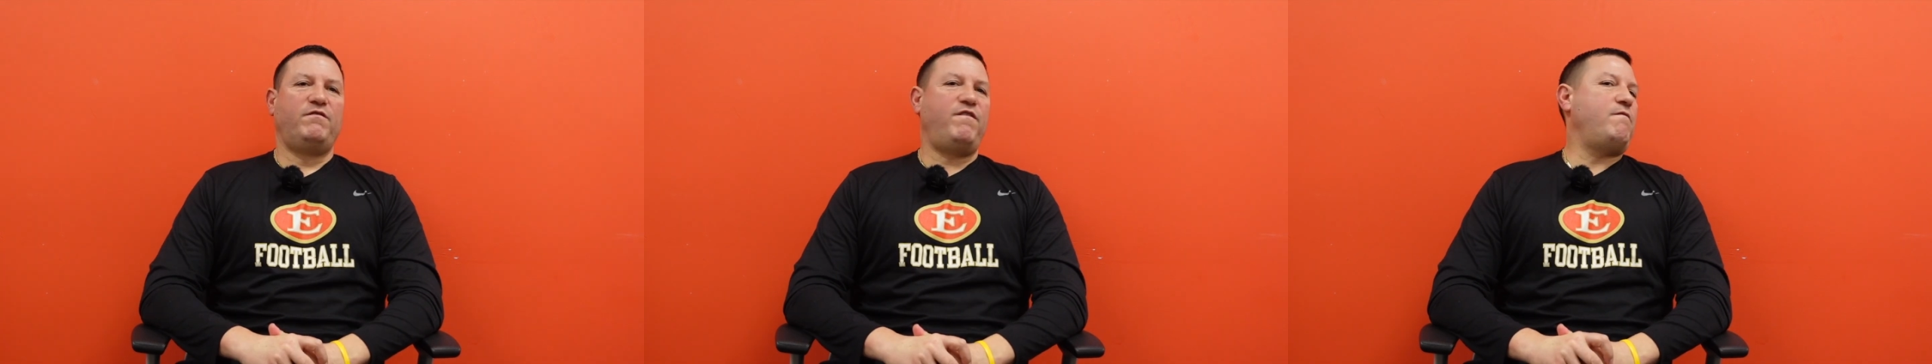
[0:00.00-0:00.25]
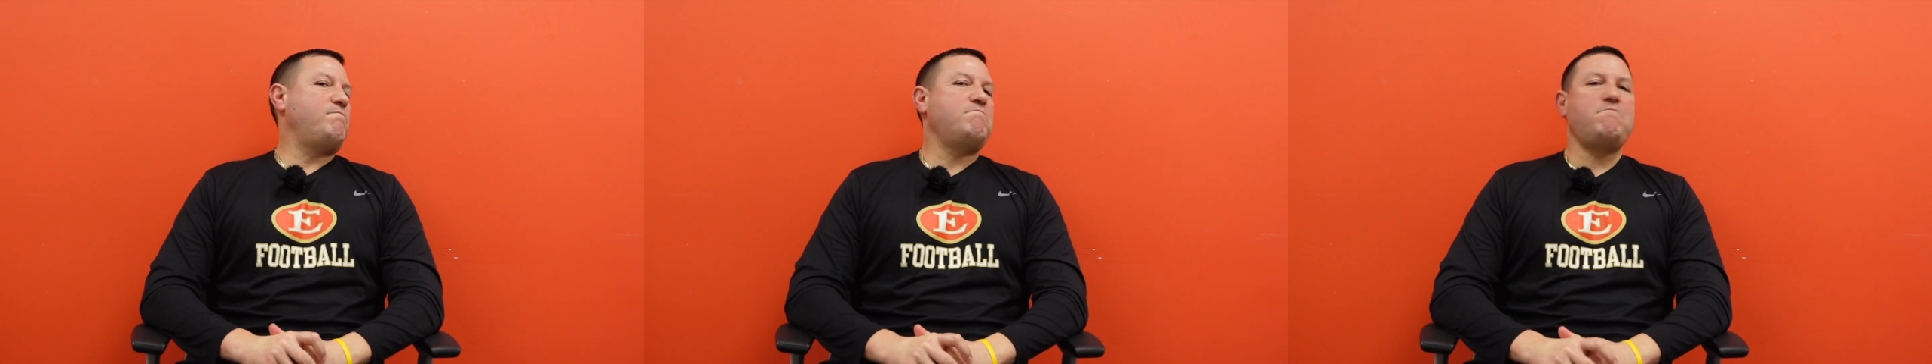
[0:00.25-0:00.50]

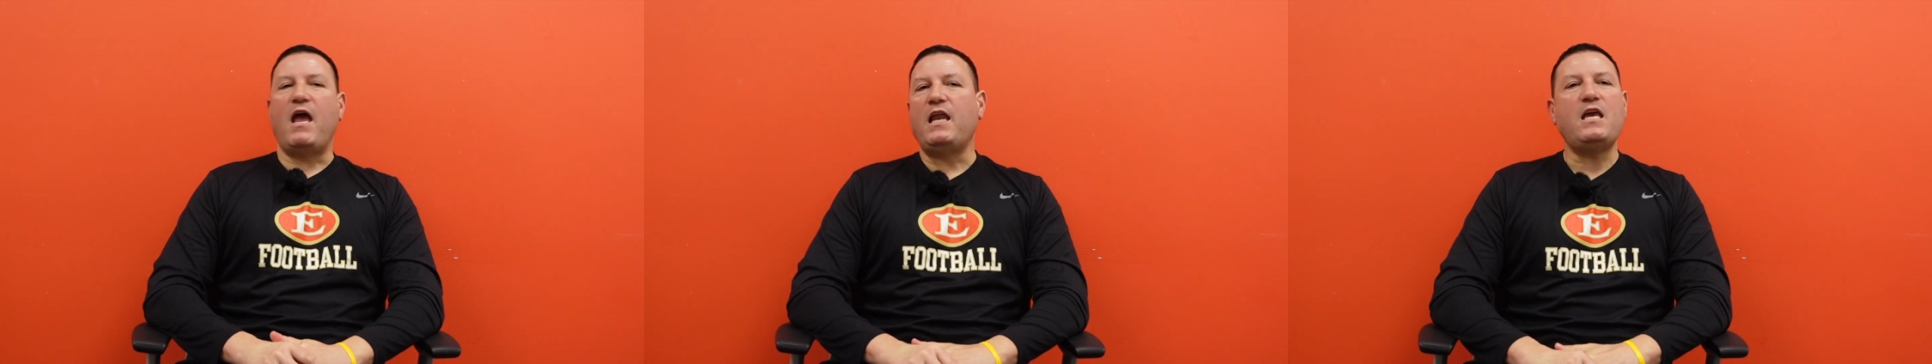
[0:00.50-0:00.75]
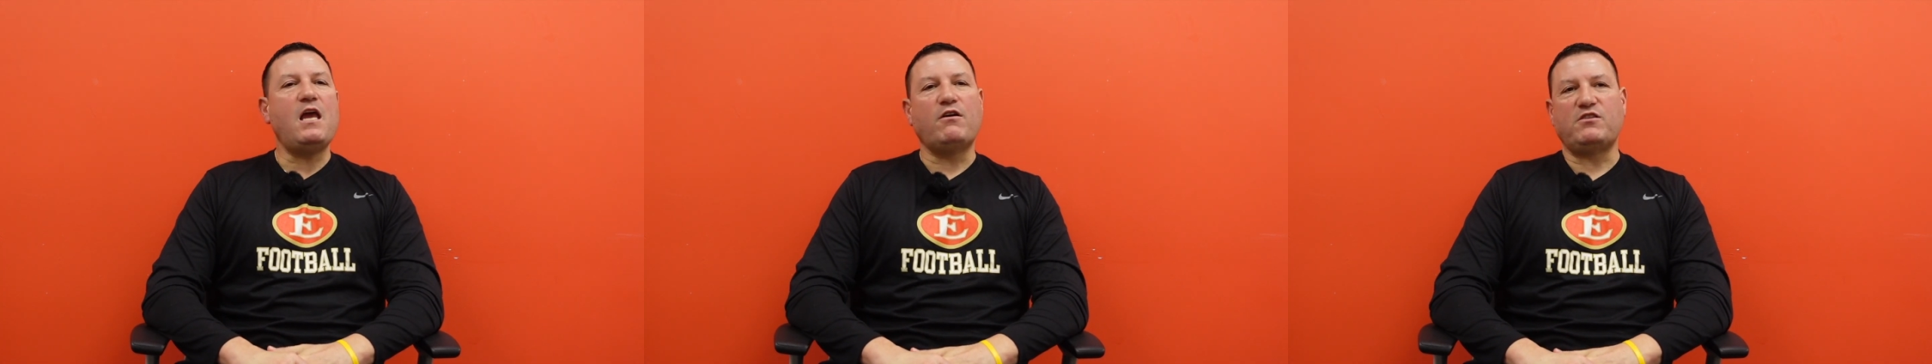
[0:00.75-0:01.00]
for
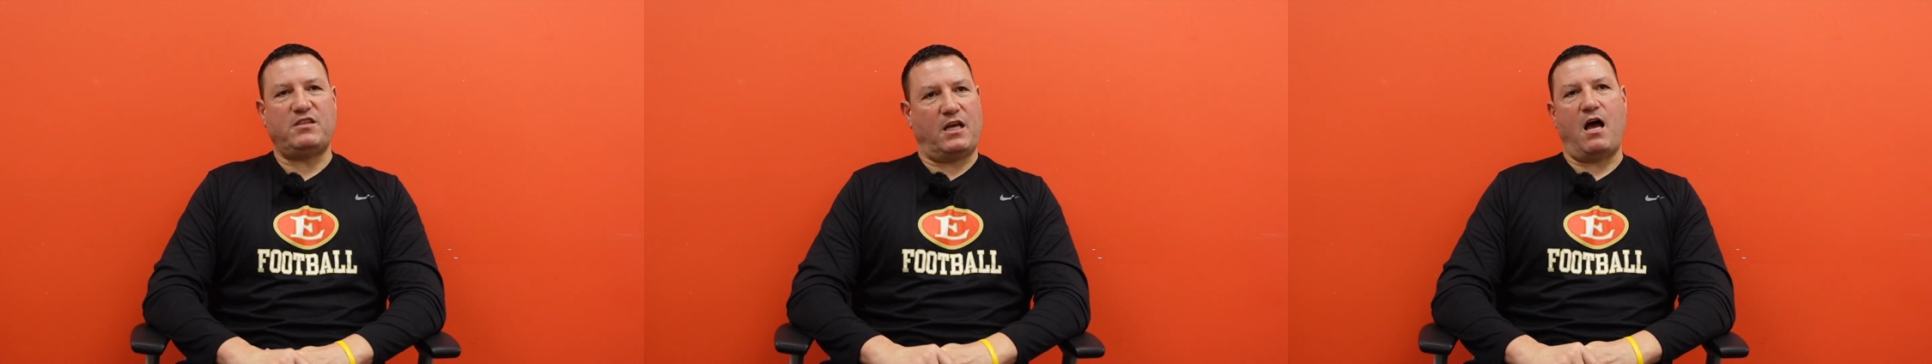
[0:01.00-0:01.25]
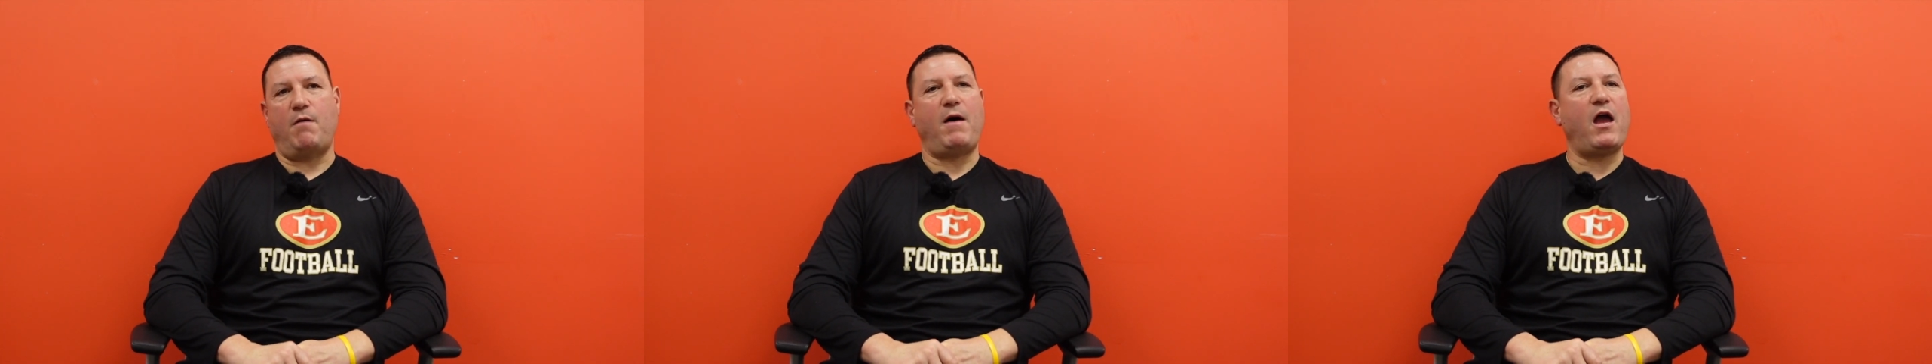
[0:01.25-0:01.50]
many years to
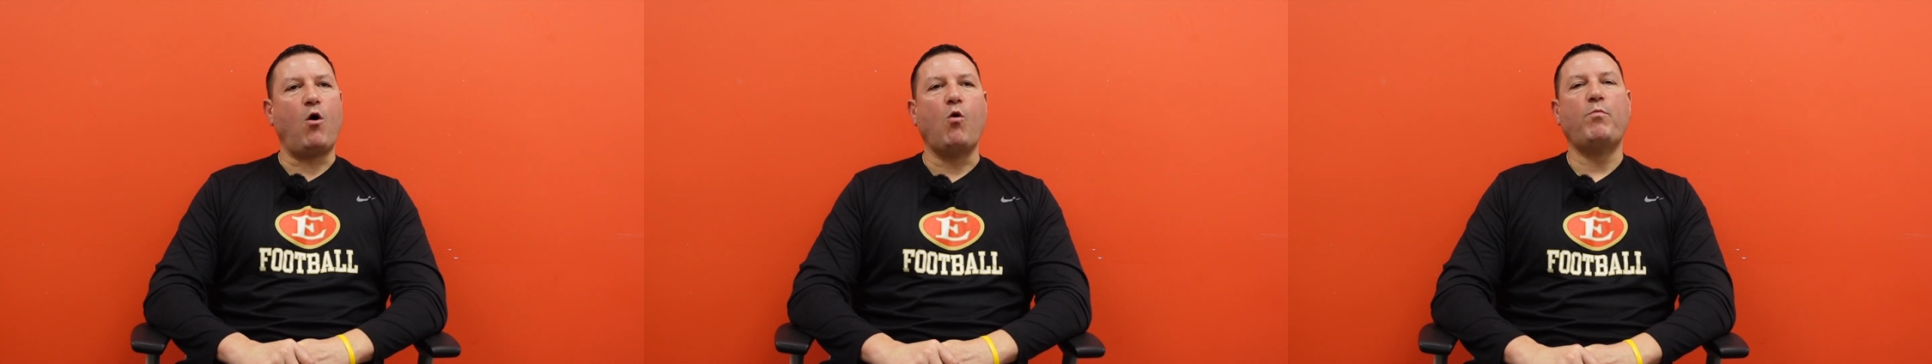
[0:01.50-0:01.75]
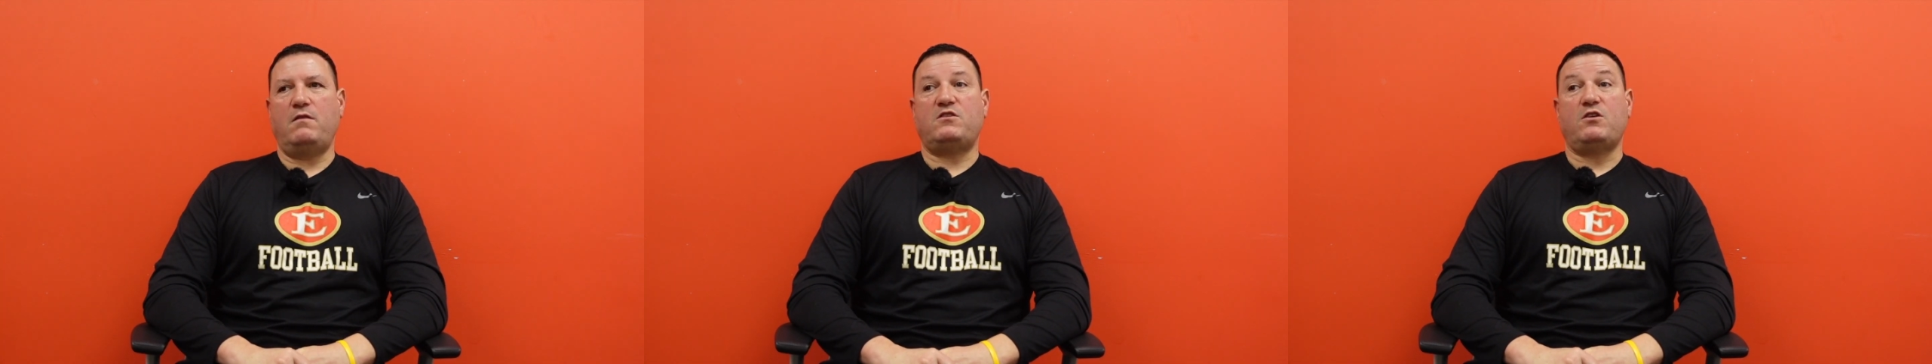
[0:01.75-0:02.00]
come, I
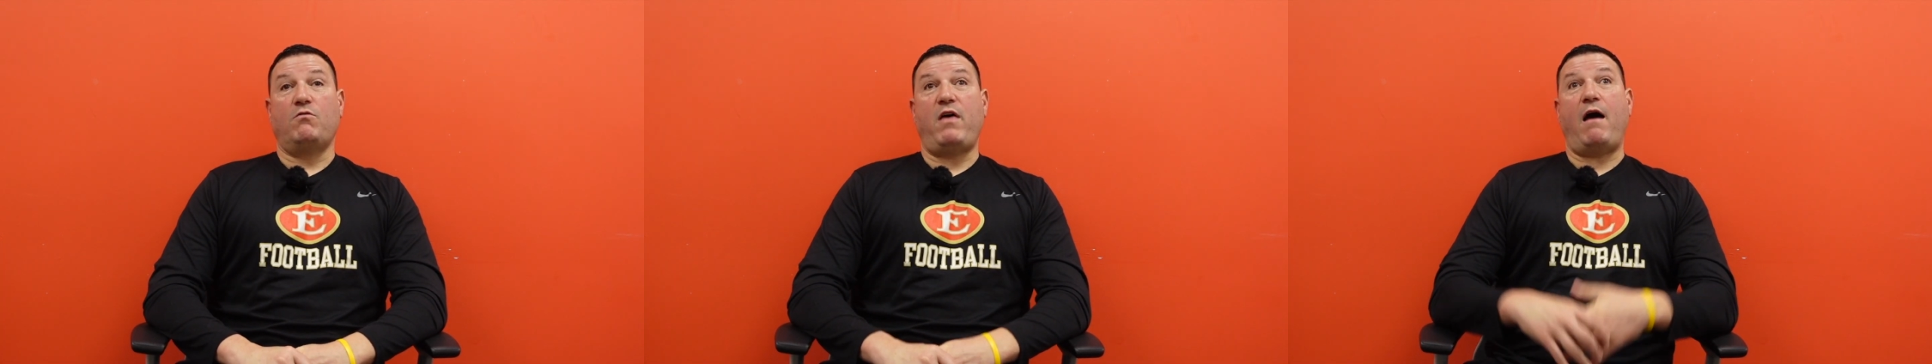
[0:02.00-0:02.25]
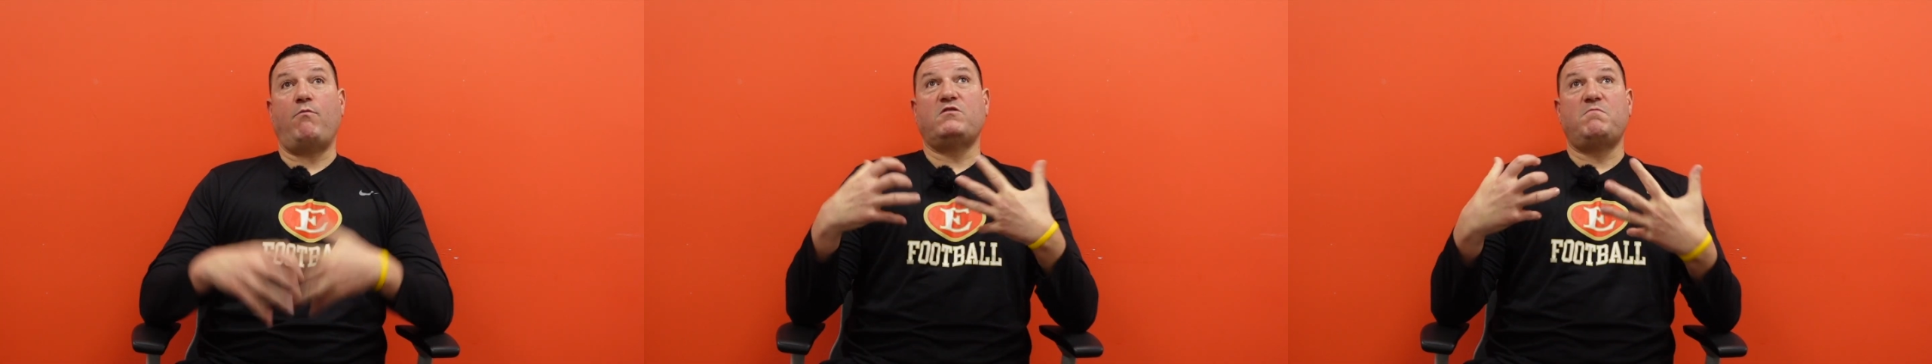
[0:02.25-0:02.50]
hope. And so
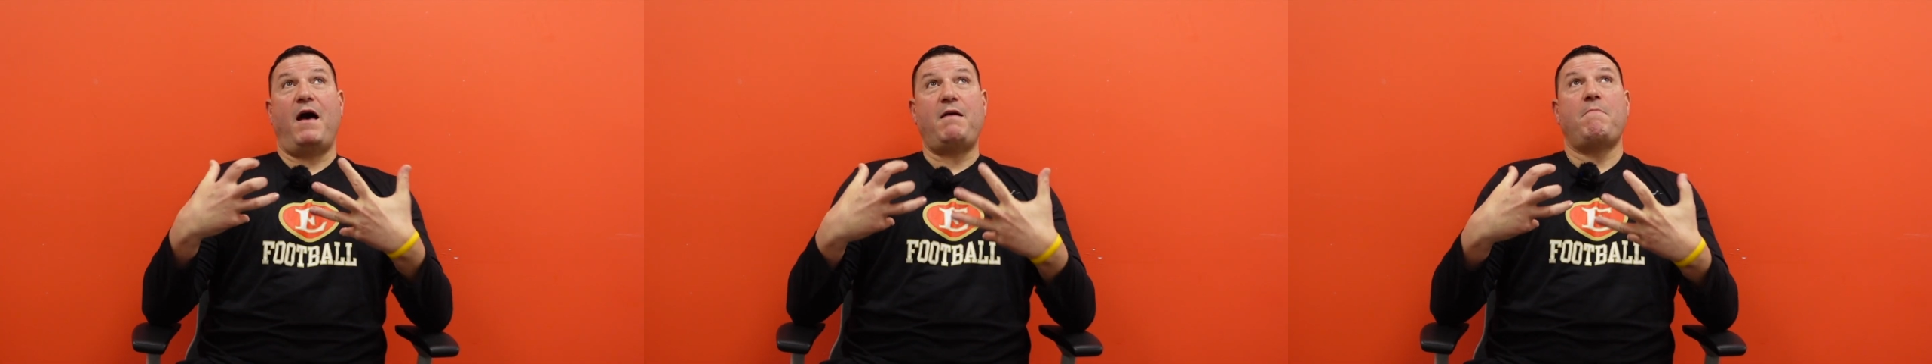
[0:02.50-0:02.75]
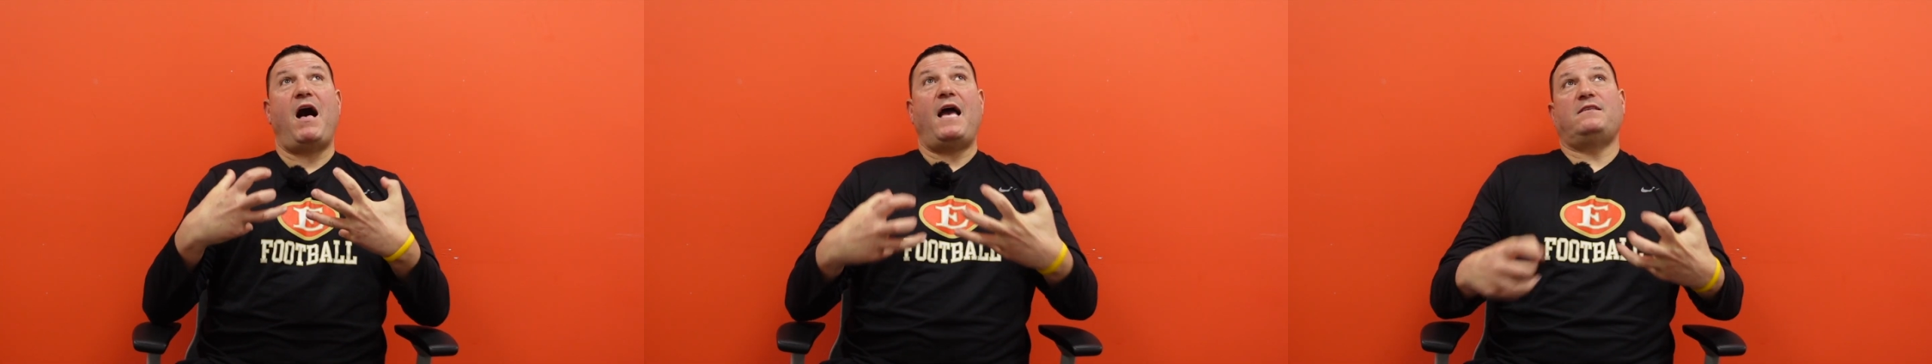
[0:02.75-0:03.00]
that was my
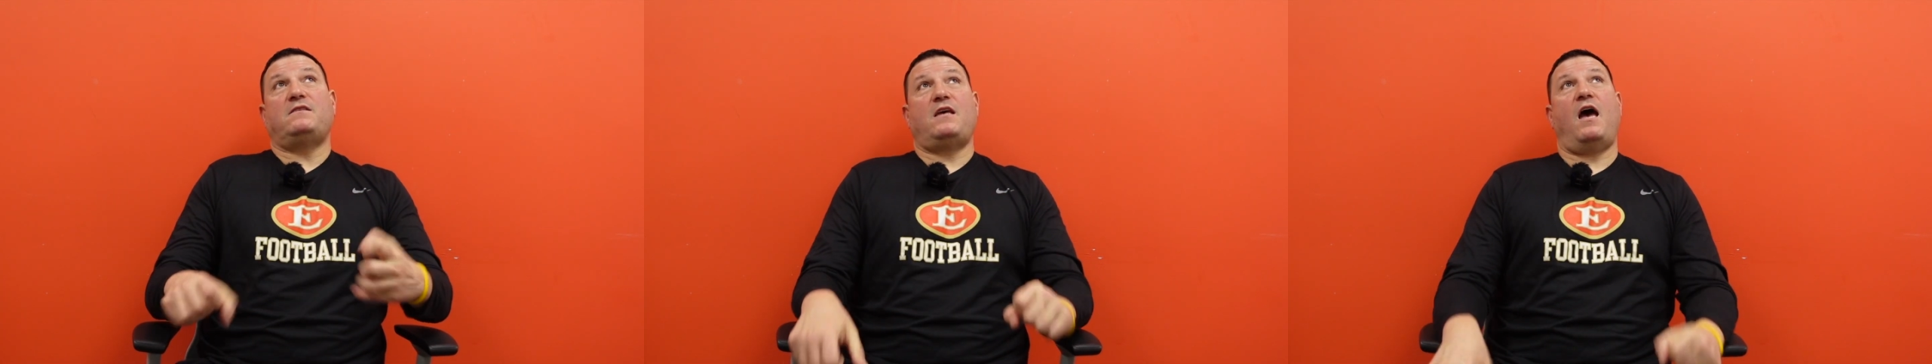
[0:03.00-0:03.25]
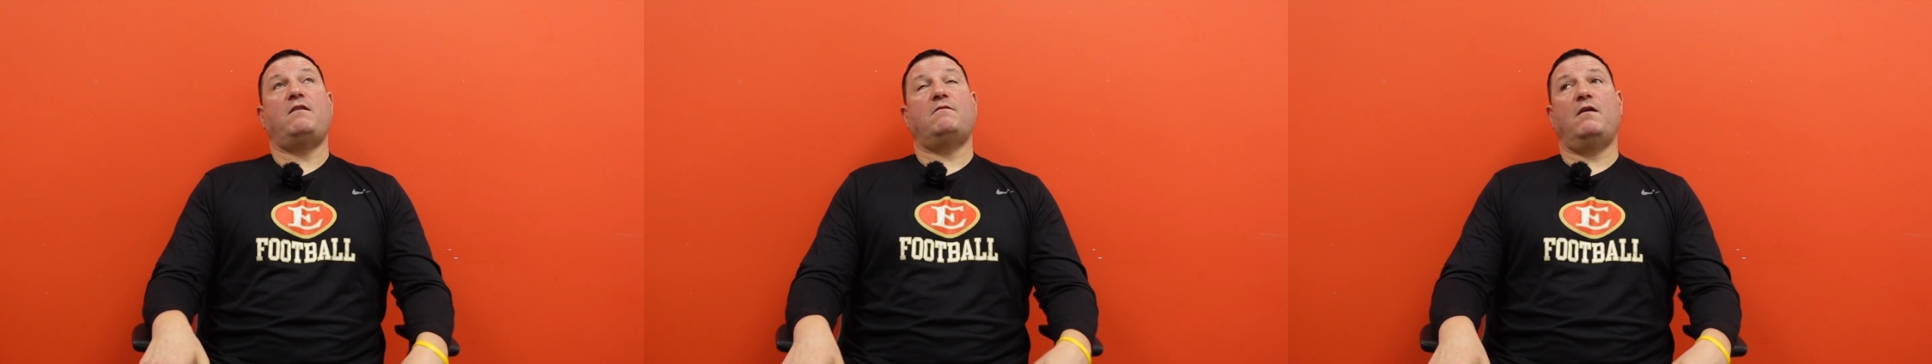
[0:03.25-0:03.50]

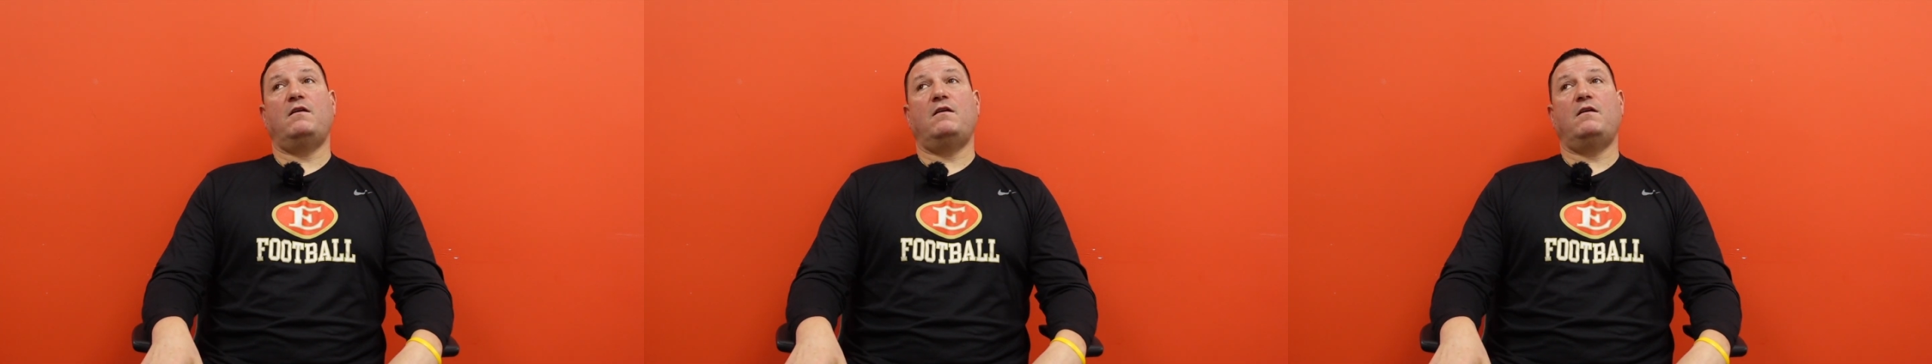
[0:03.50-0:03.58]
mindset.